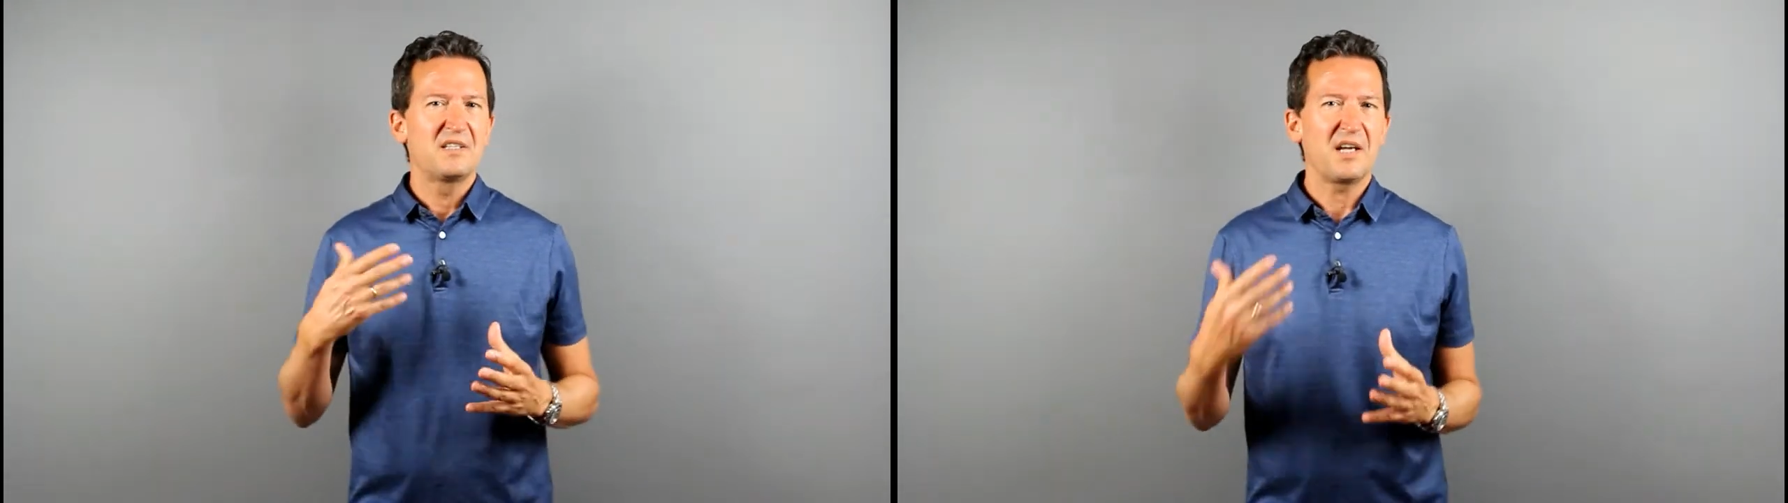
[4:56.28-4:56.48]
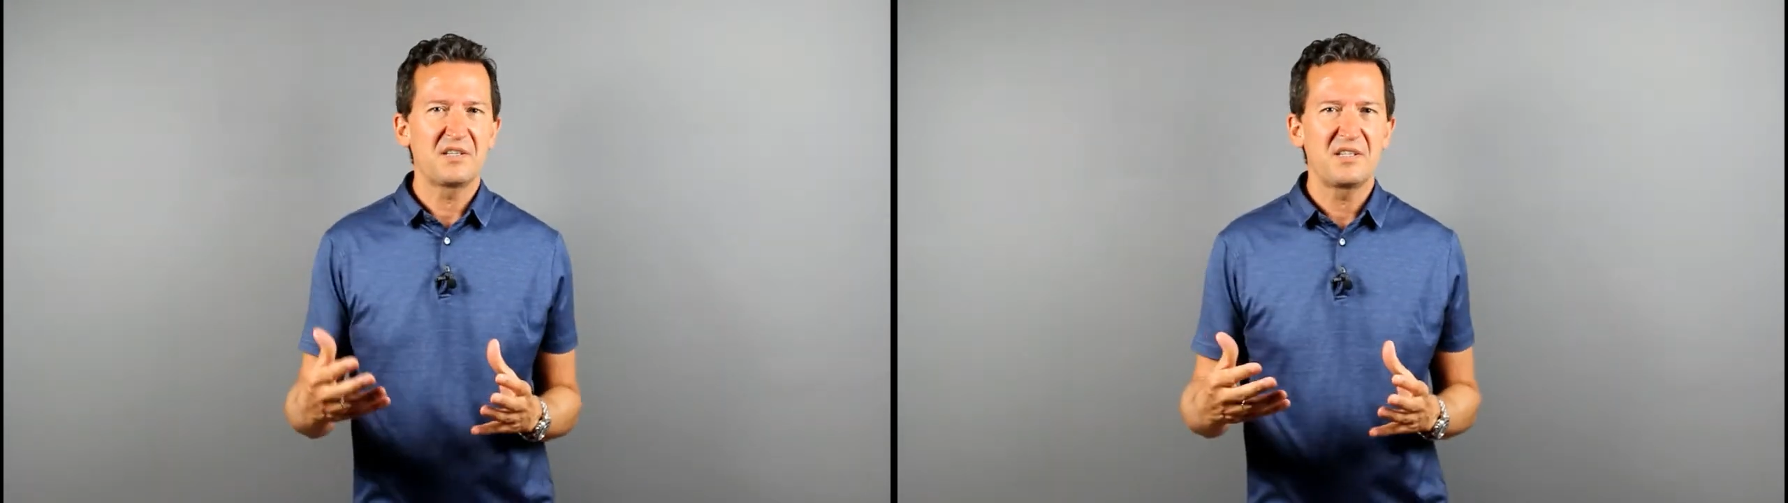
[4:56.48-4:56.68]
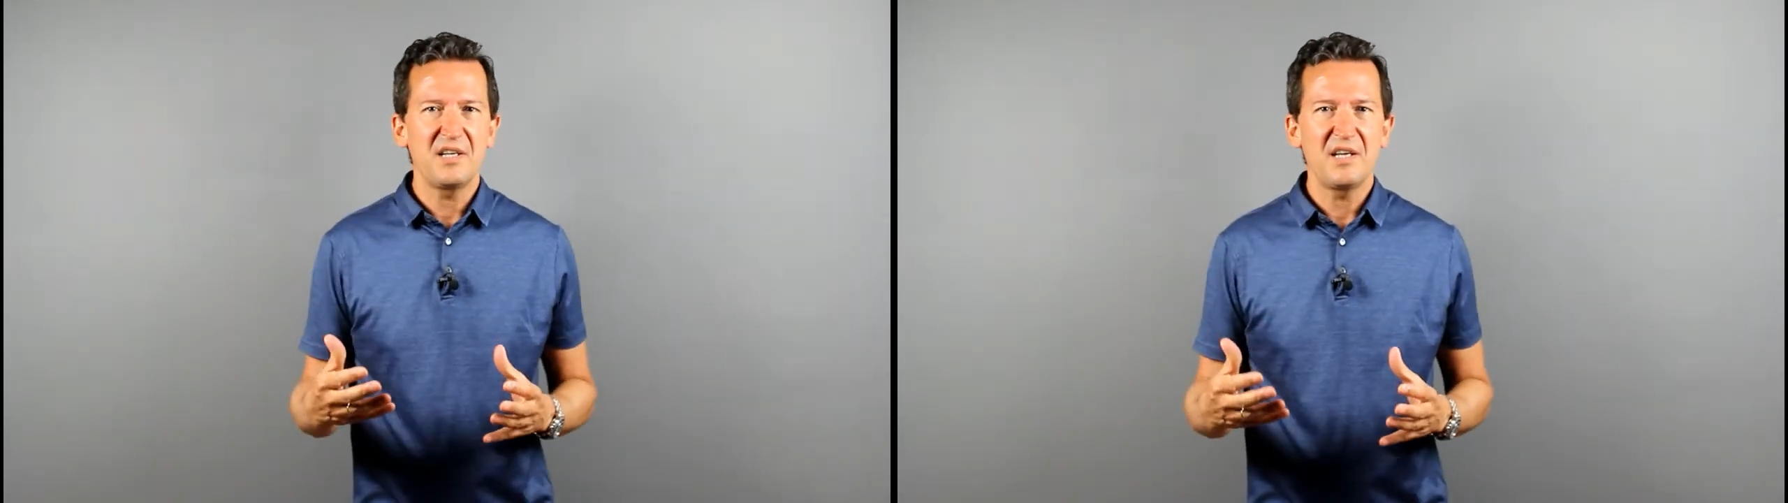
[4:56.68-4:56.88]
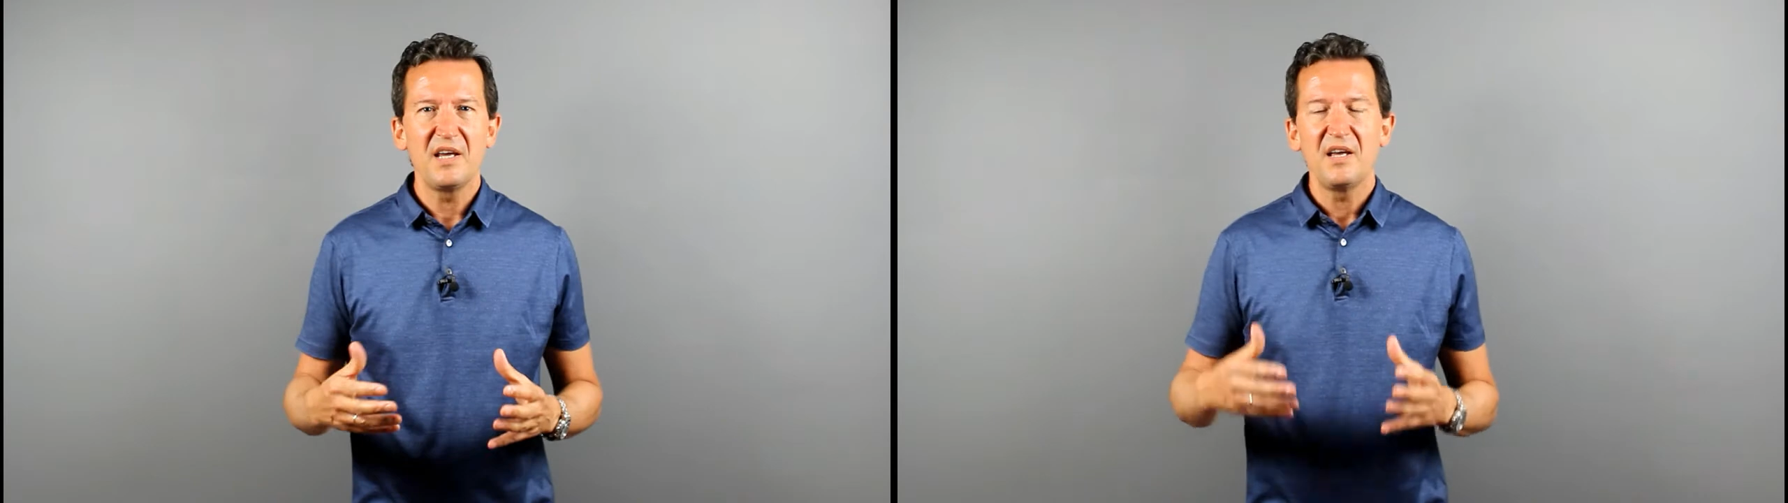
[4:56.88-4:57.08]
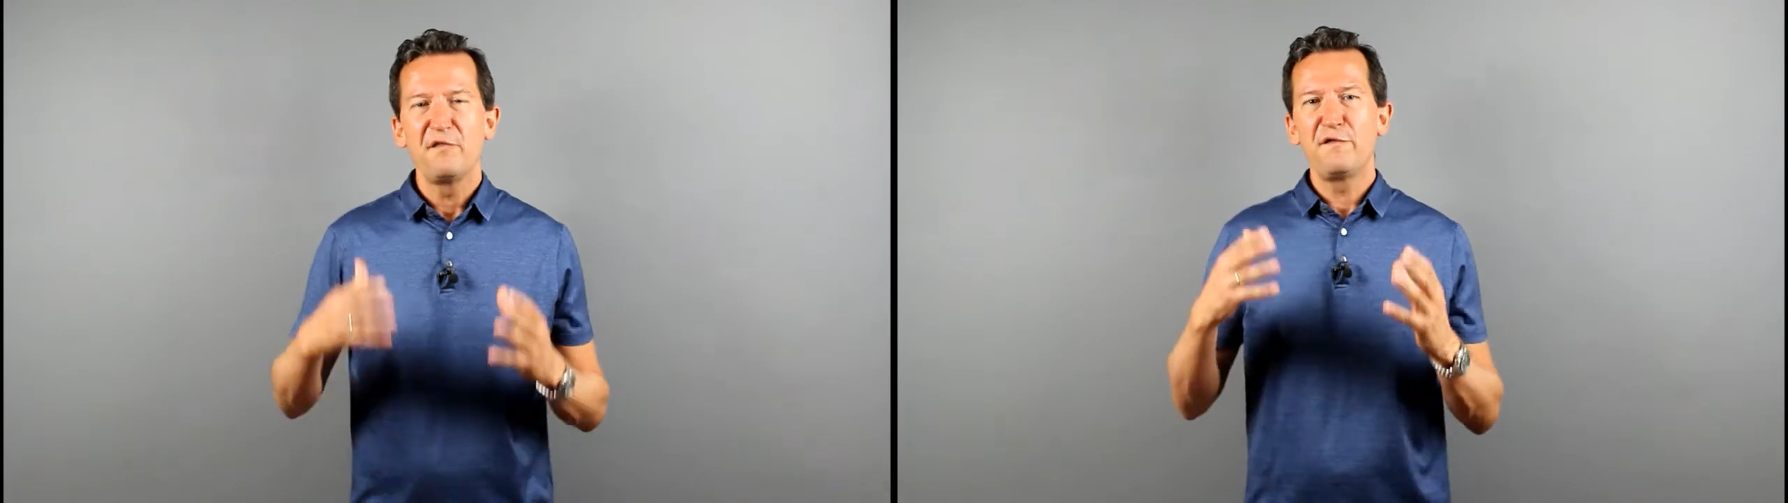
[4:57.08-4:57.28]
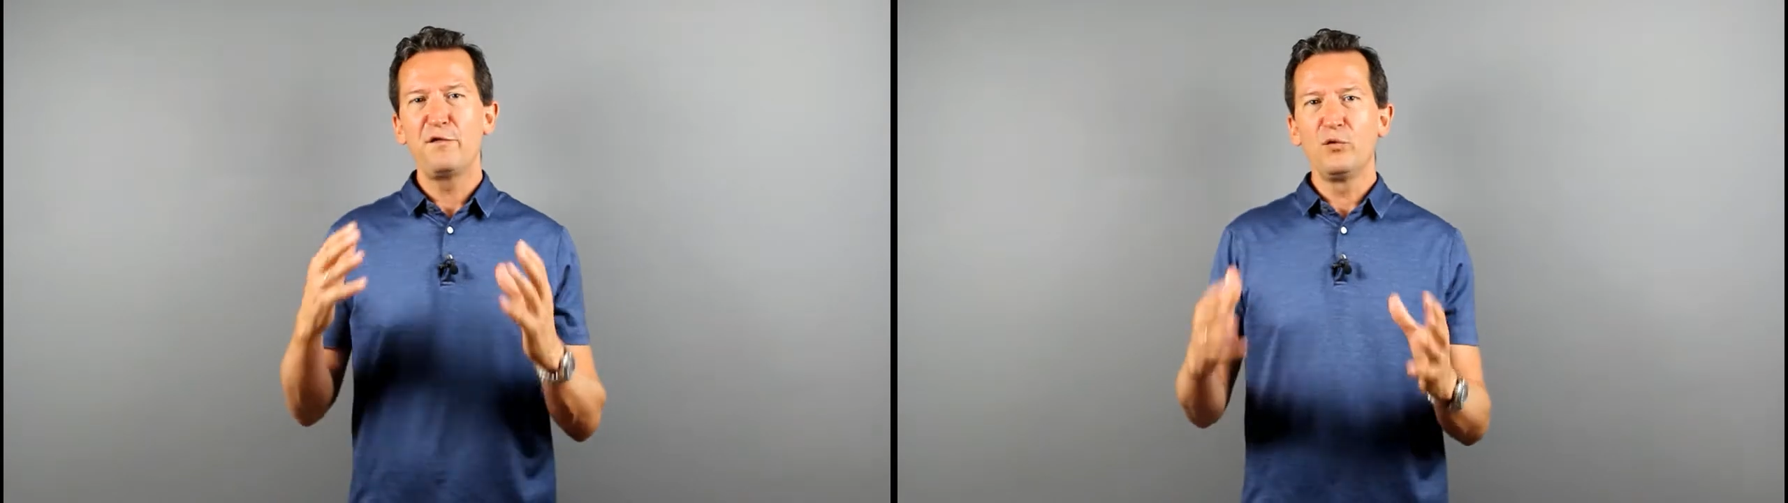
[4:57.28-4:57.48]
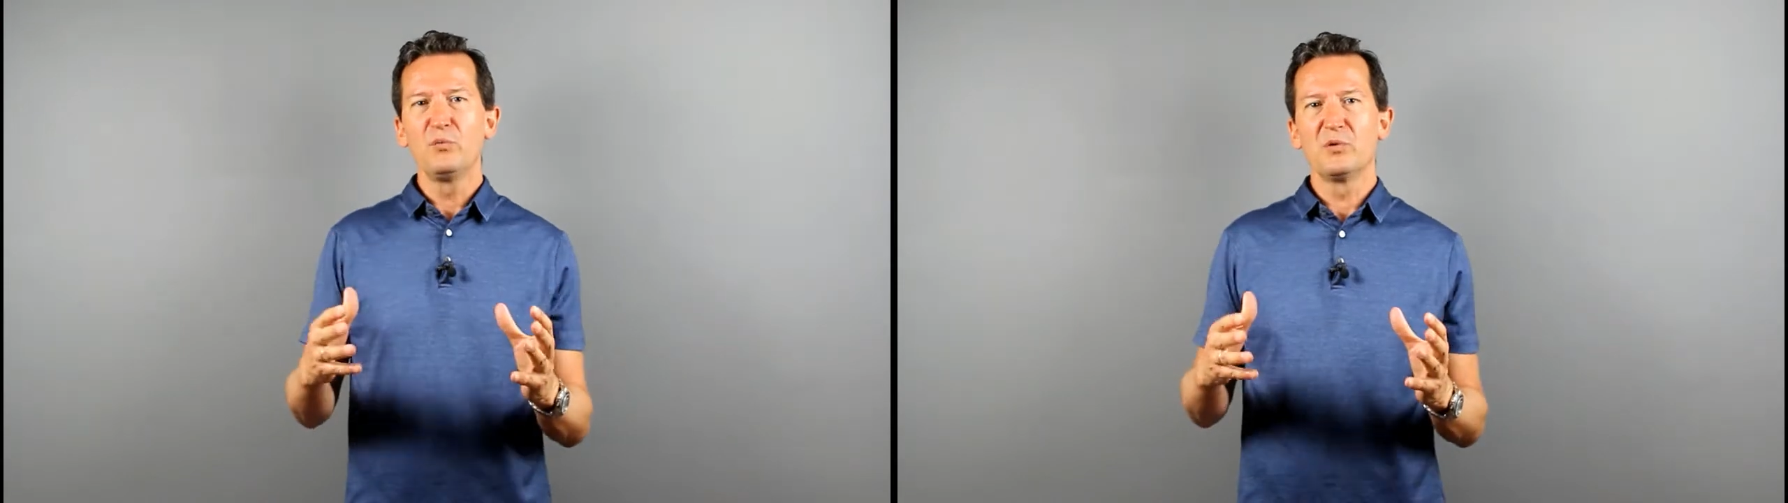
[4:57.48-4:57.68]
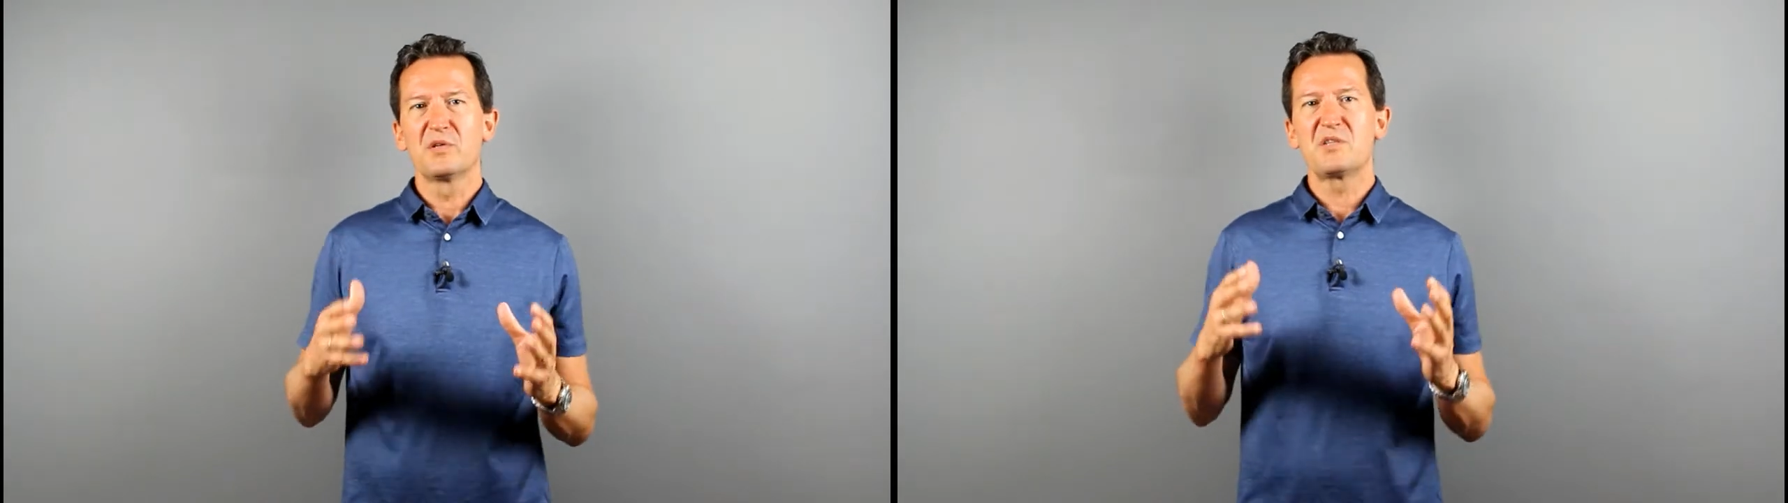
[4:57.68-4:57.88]
dusty,
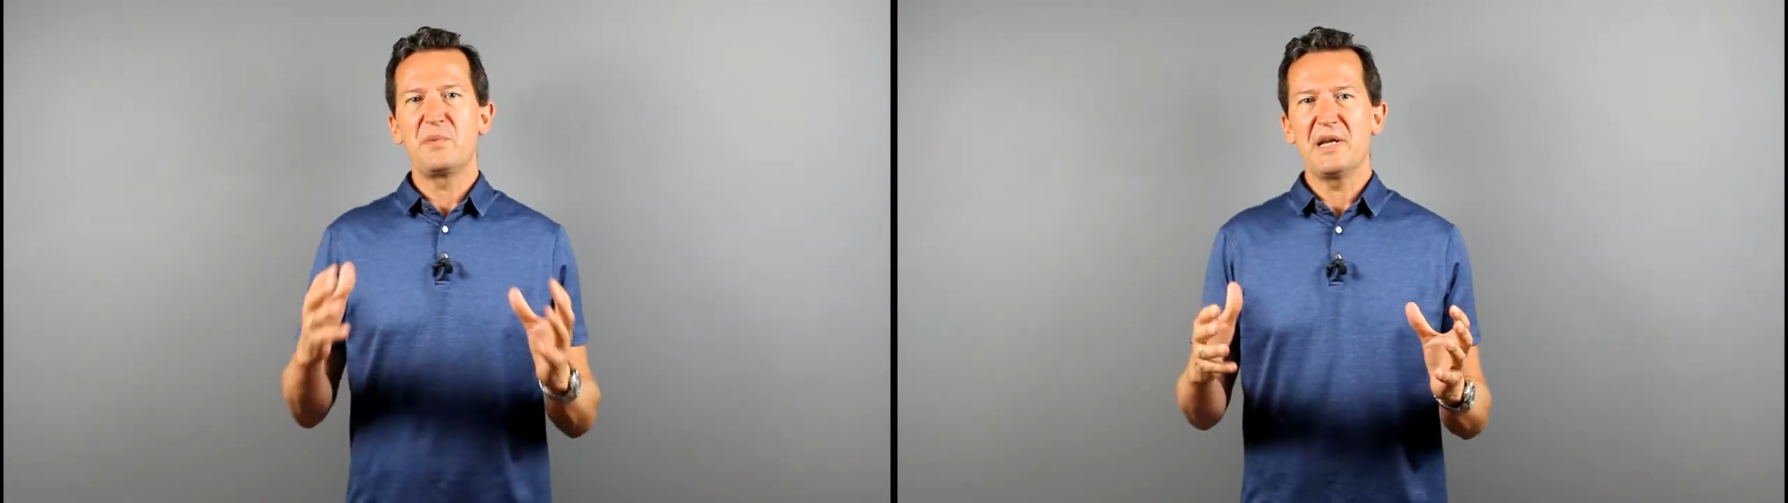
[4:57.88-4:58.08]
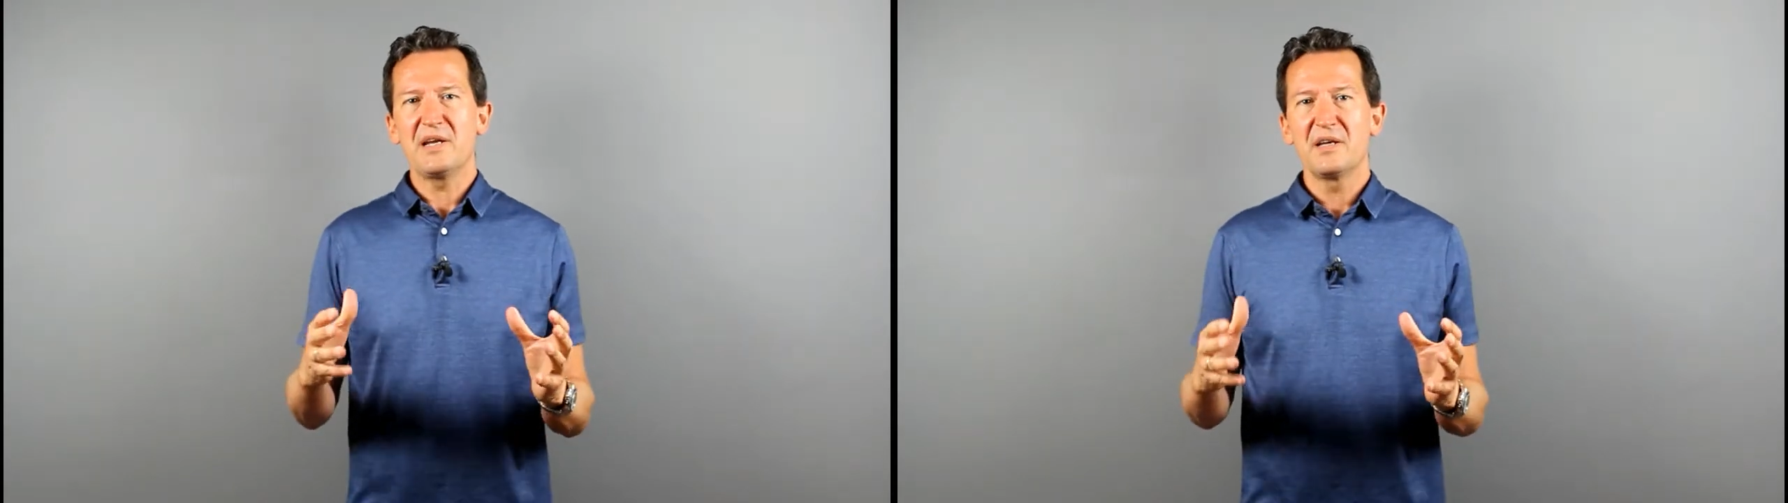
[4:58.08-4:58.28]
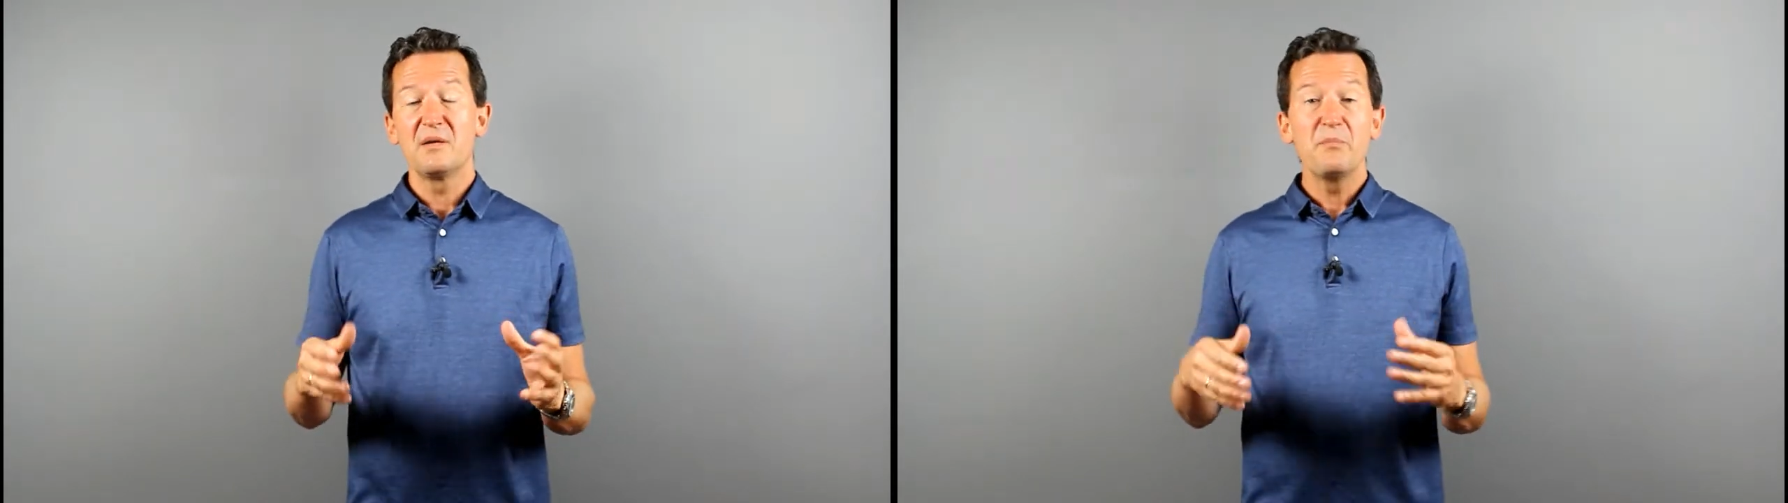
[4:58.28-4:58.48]
formal speak.